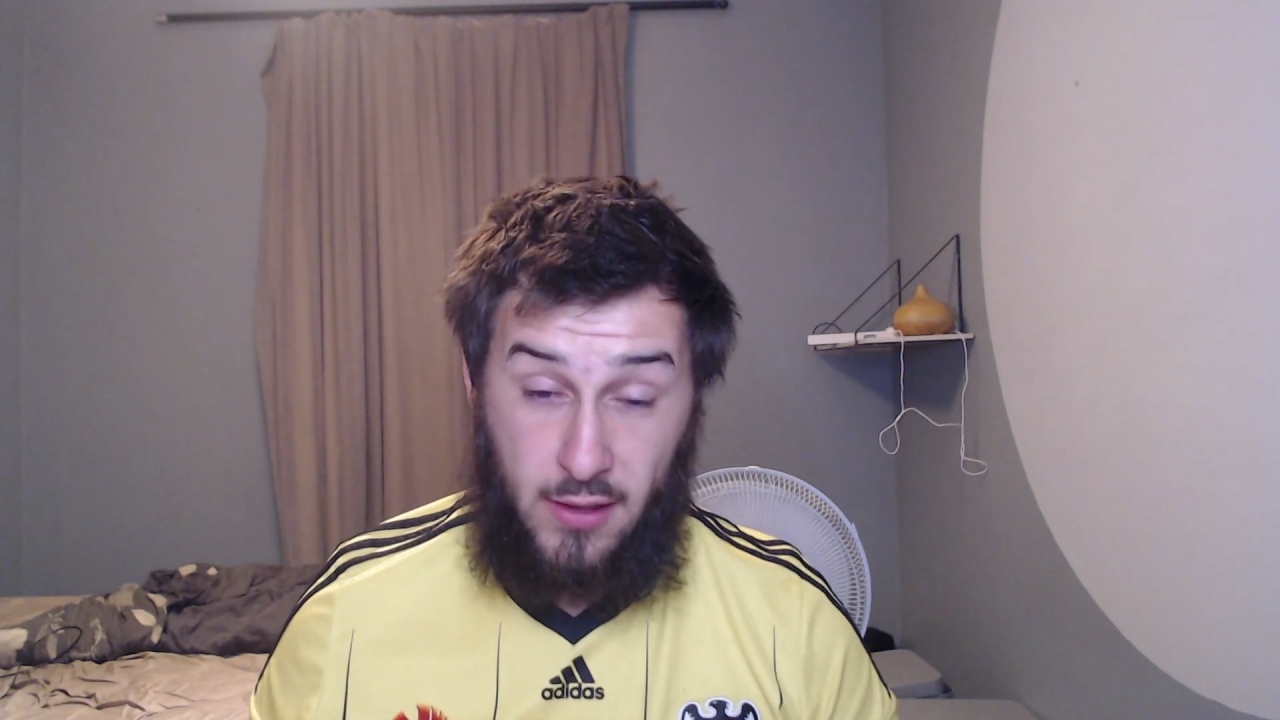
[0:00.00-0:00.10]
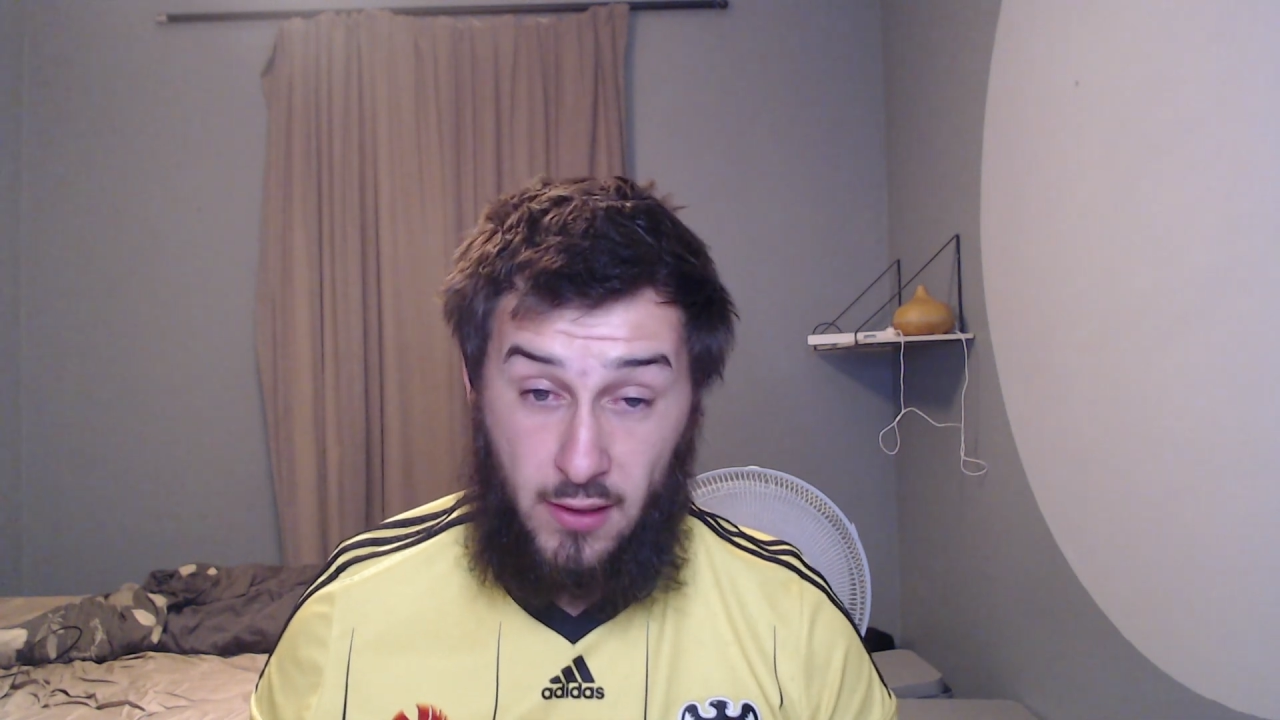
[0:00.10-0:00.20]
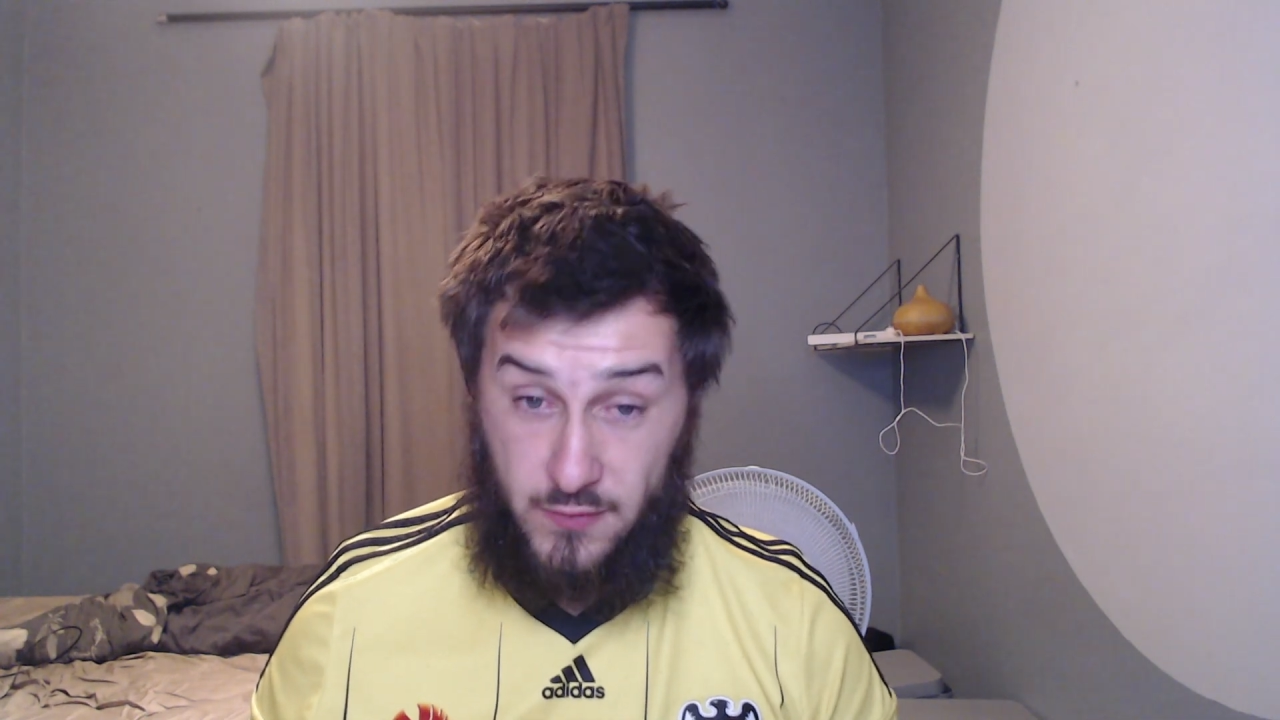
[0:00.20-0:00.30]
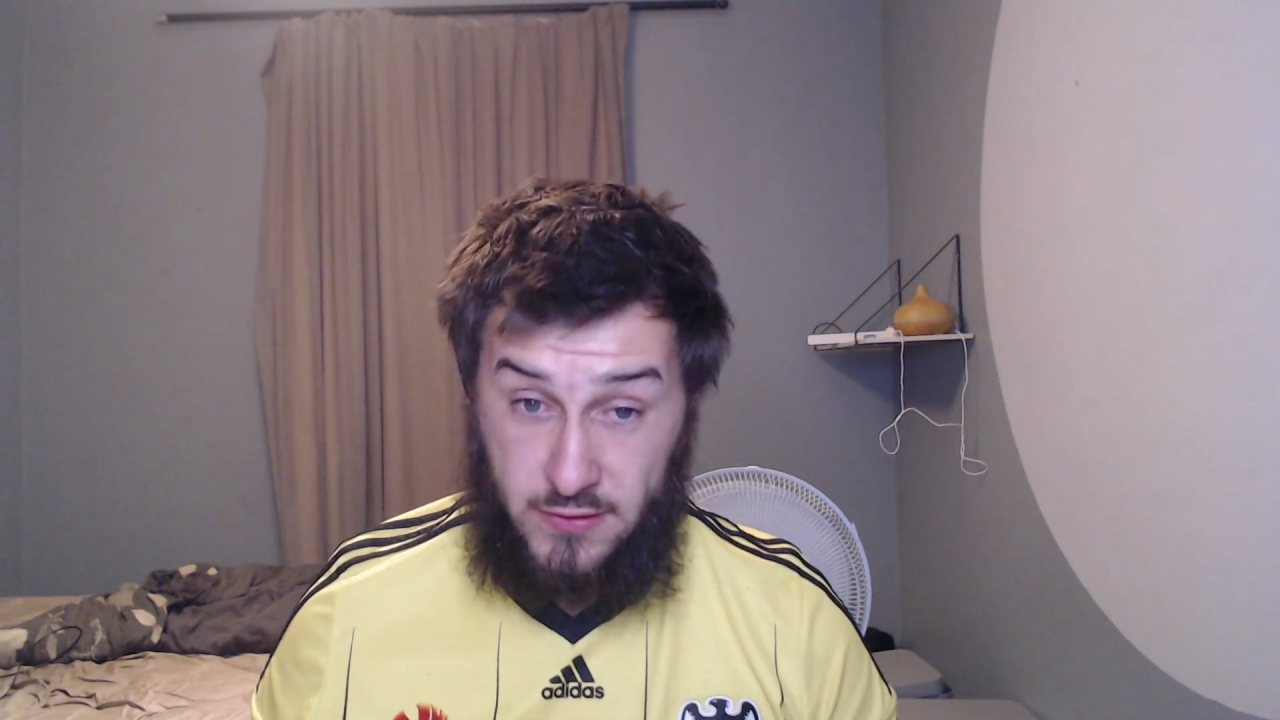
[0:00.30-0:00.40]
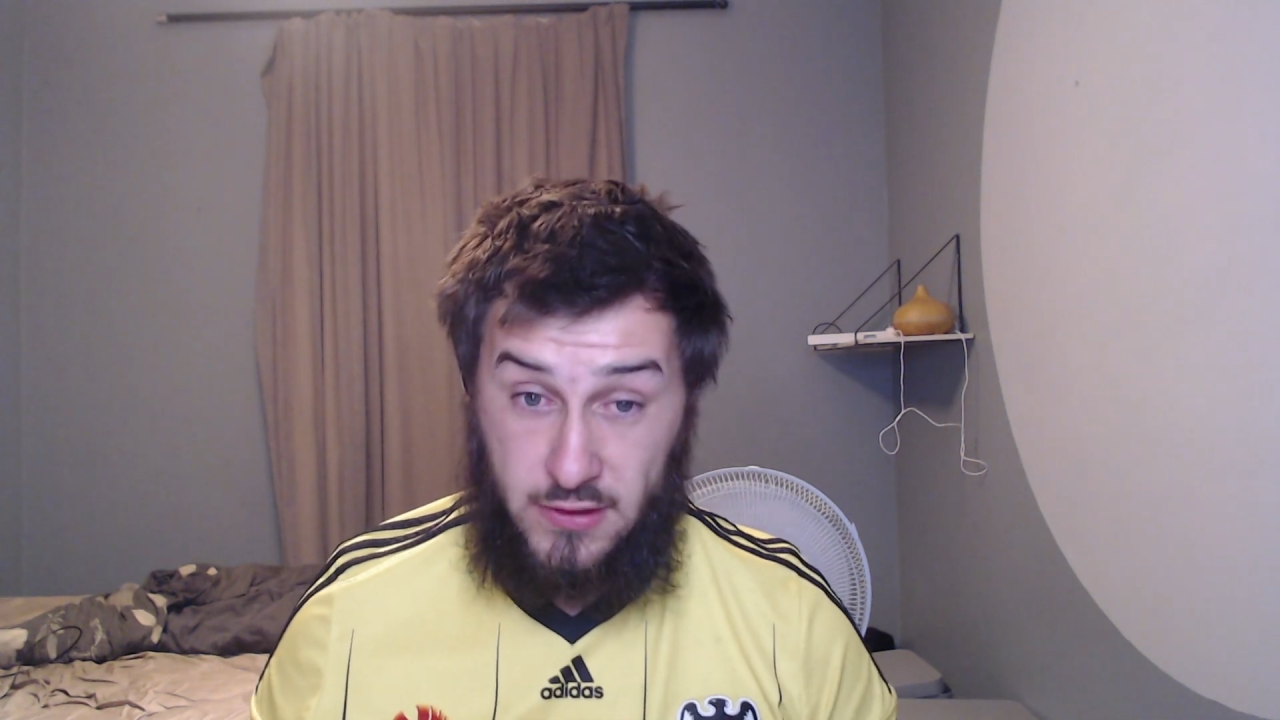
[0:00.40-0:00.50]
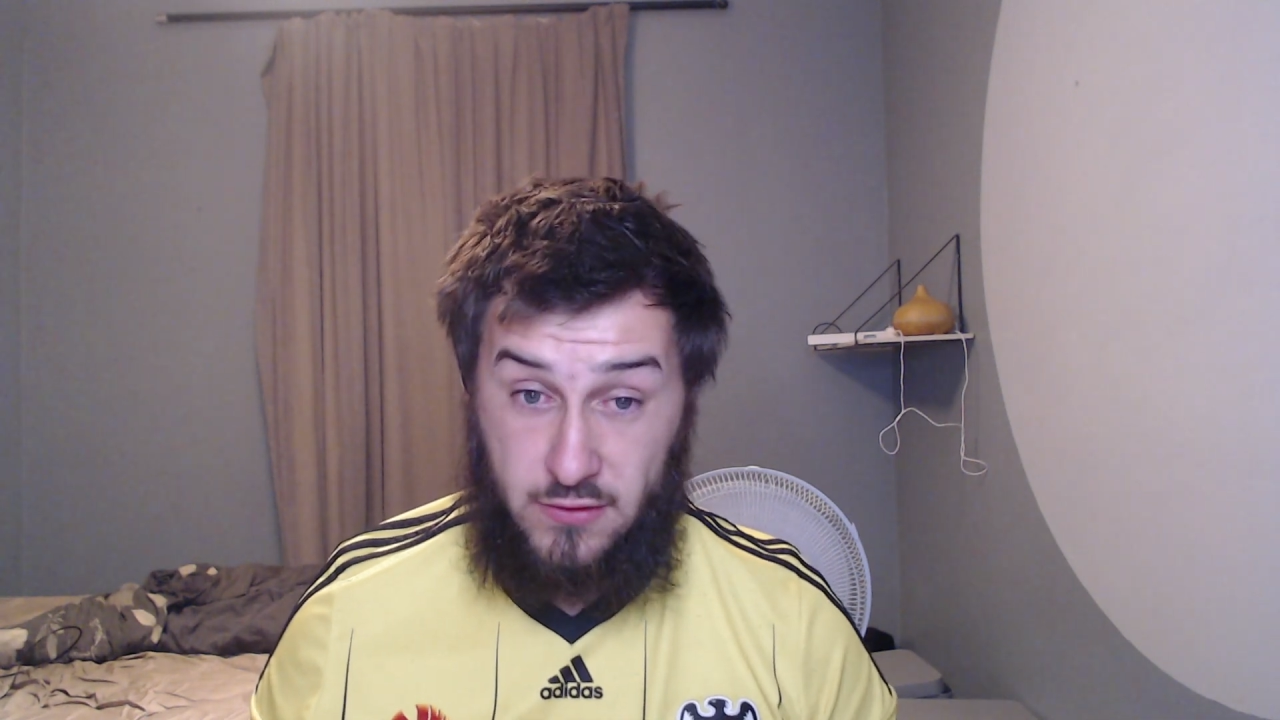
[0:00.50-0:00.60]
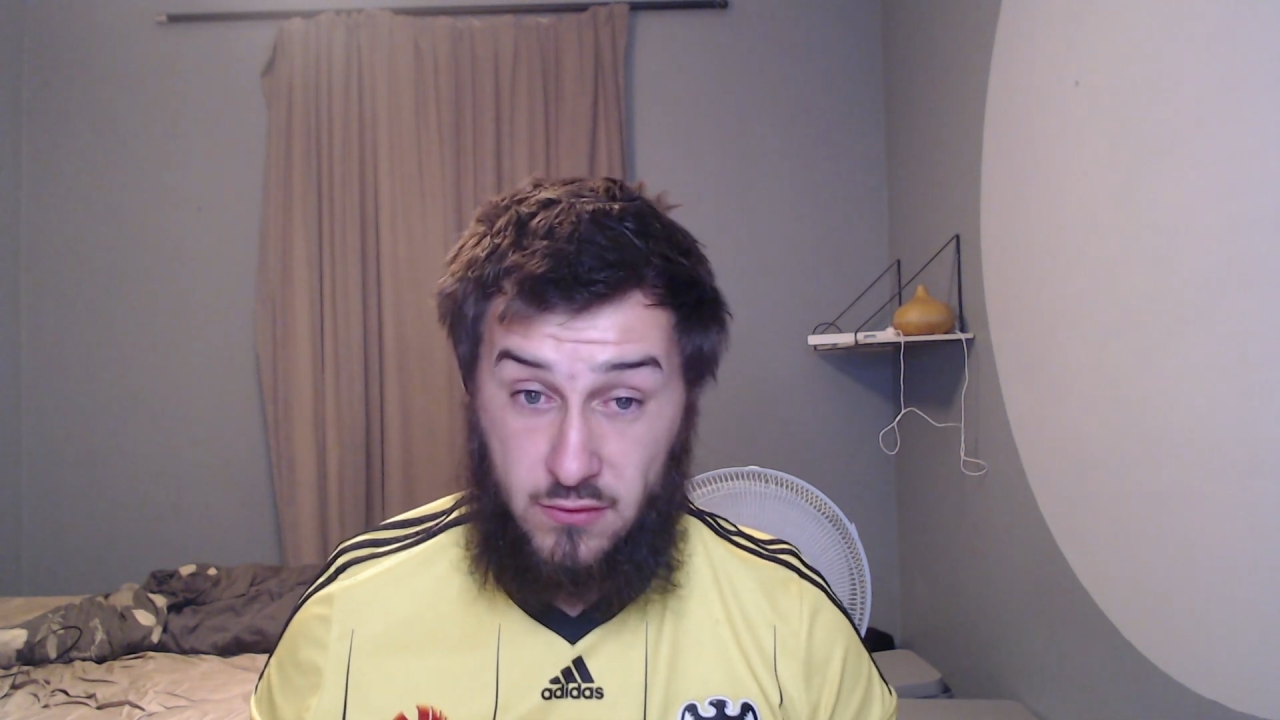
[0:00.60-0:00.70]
I'm sick.